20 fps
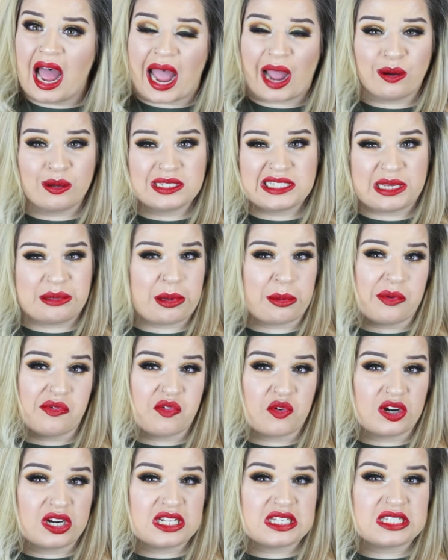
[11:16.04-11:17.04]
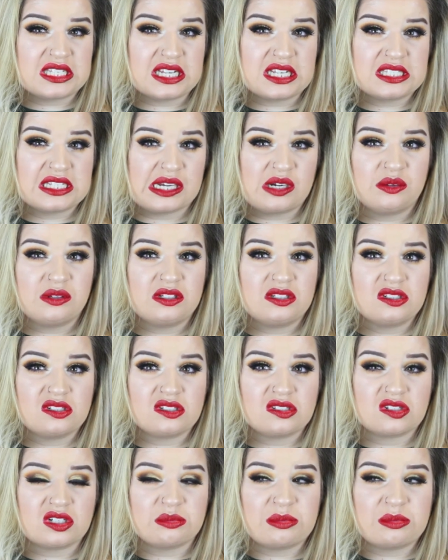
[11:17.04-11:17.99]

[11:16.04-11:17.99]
I would say maybe 4 to 6 hours,